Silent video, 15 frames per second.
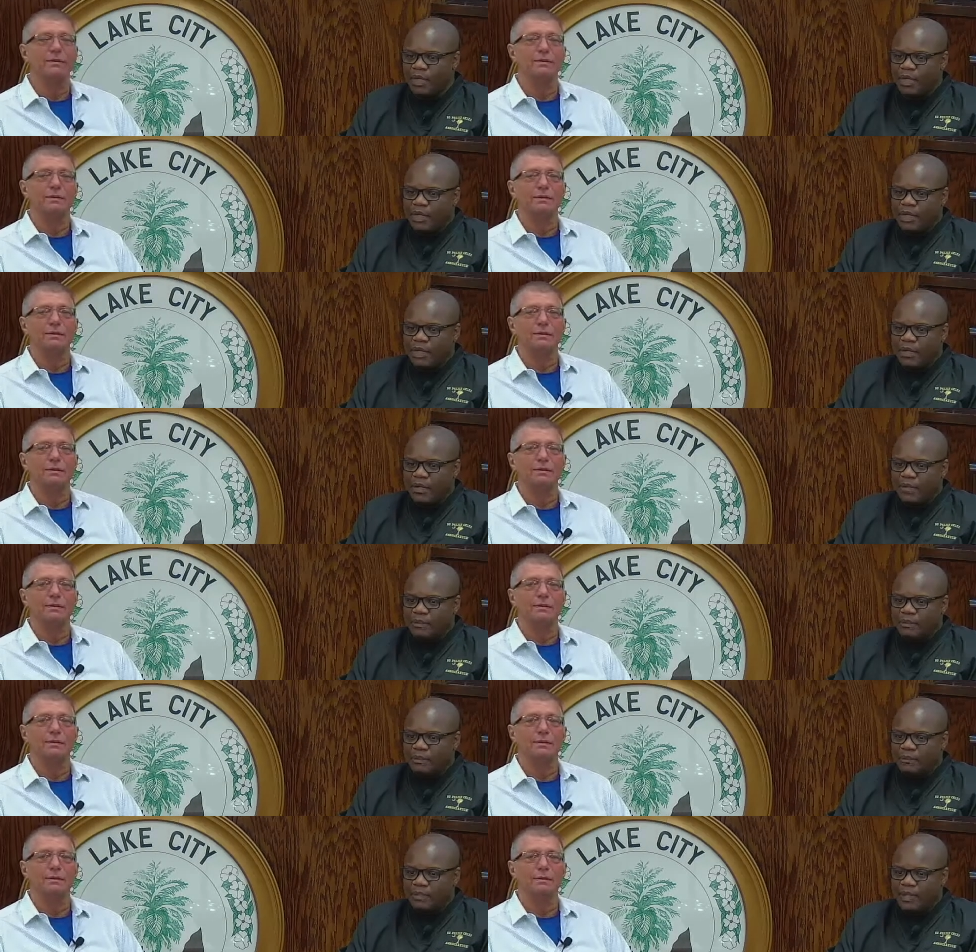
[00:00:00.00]

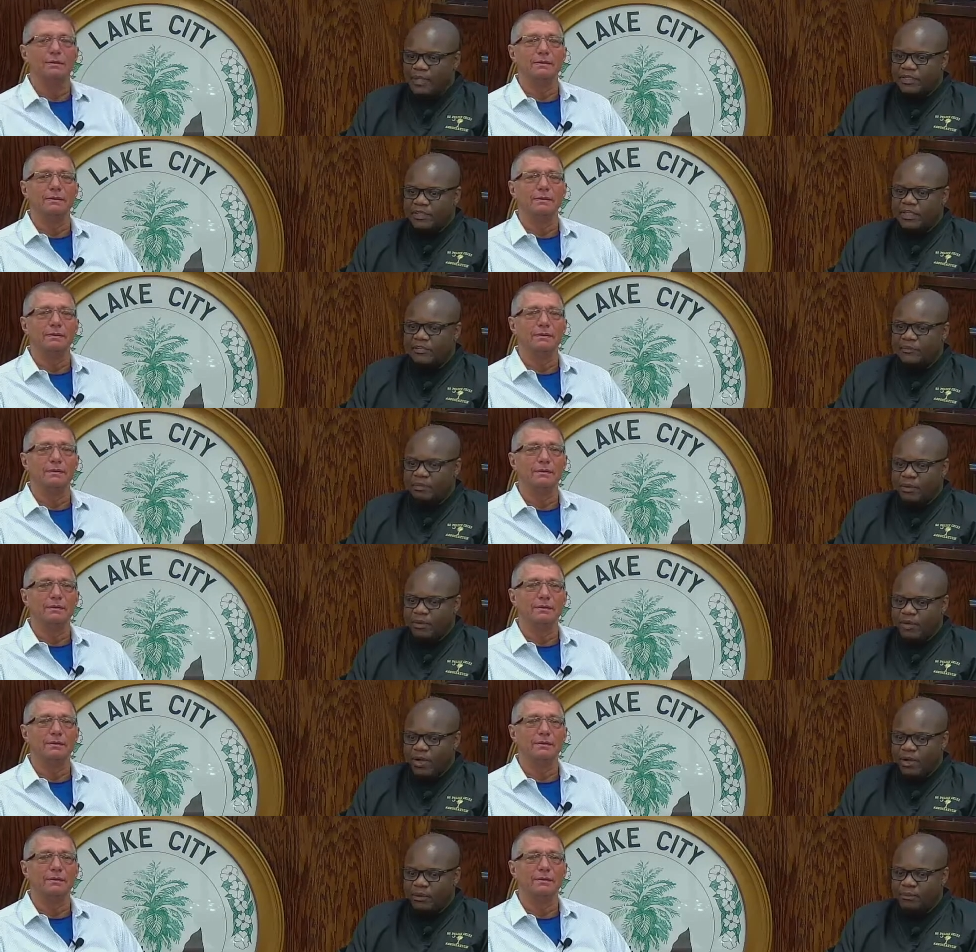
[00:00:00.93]
Speaker 1: Um, the incentive
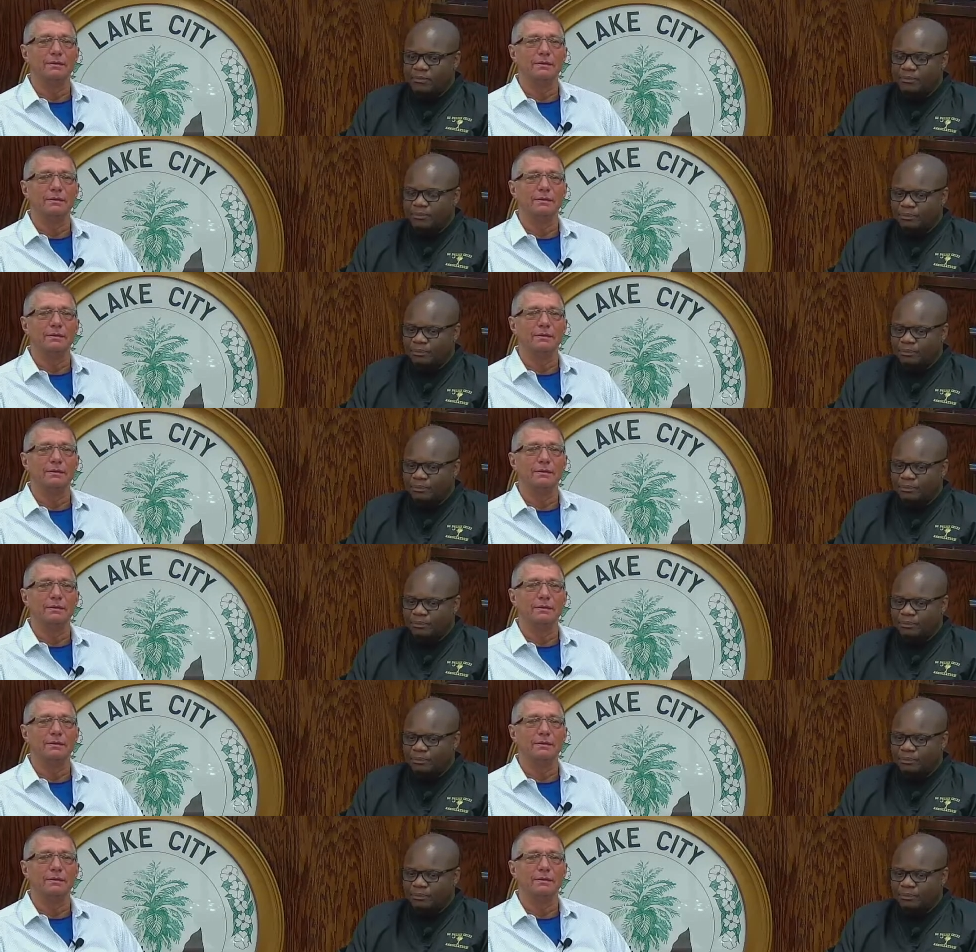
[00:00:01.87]
program,